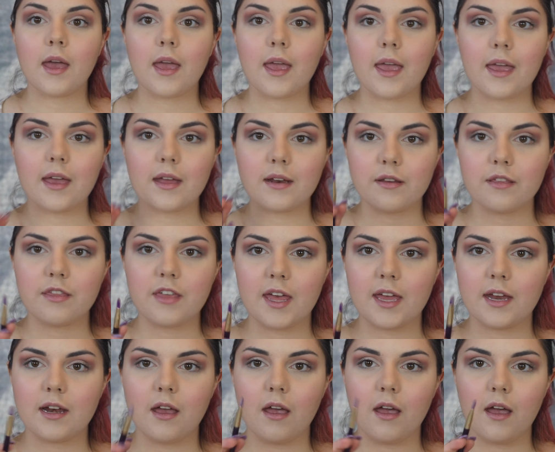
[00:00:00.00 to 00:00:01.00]
And
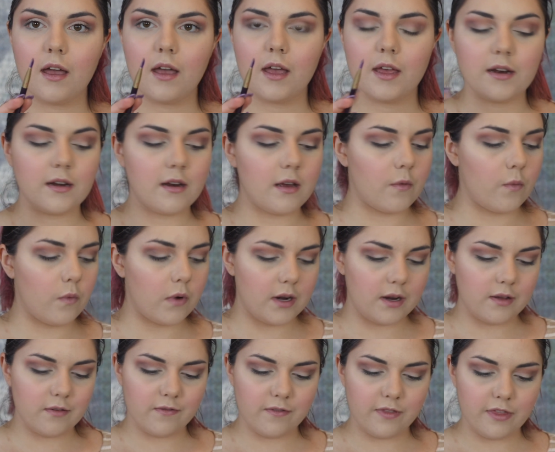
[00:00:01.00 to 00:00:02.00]
then on one
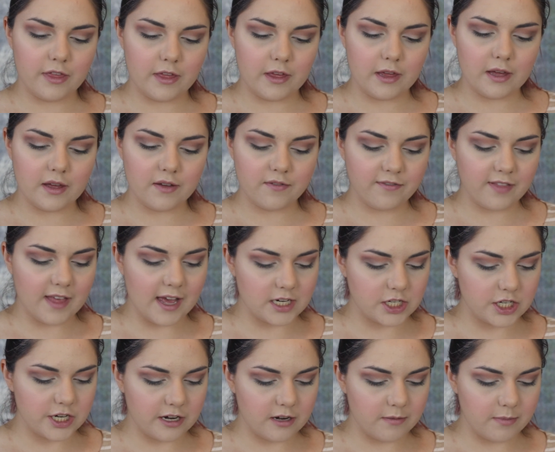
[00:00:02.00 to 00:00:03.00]
of the flat
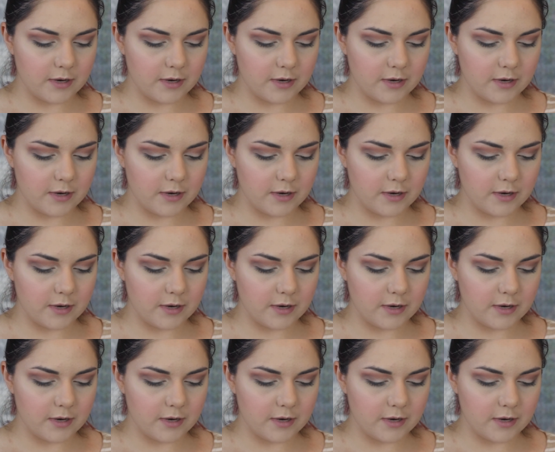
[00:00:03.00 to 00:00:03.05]
shader